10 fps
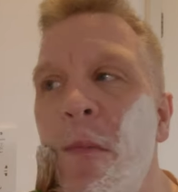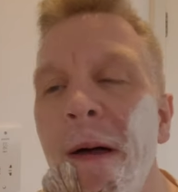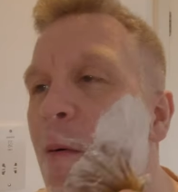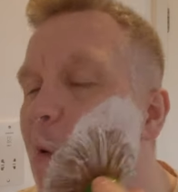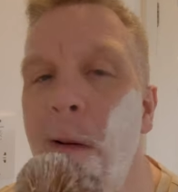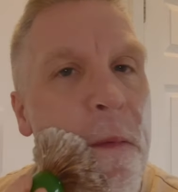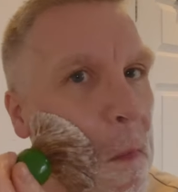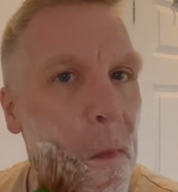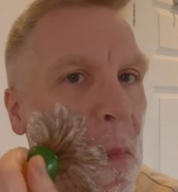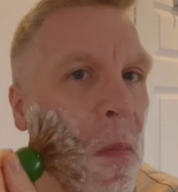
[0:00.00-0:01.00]
well,
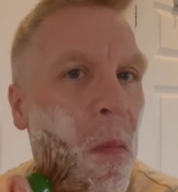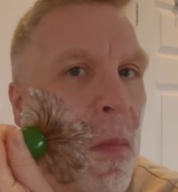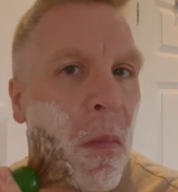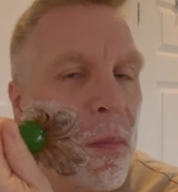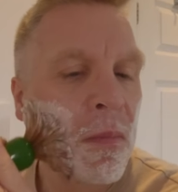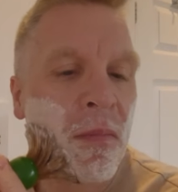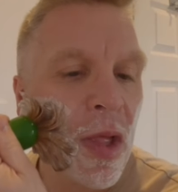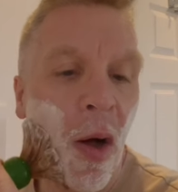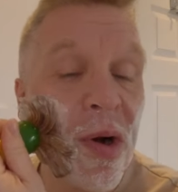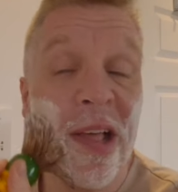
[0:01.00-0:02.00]
well.
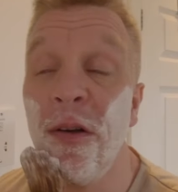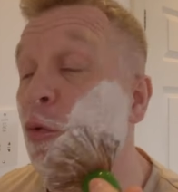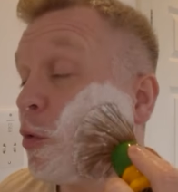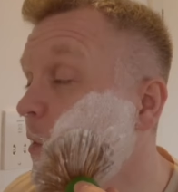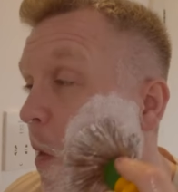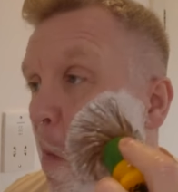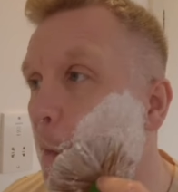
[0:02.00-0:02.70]
I'm going to add water.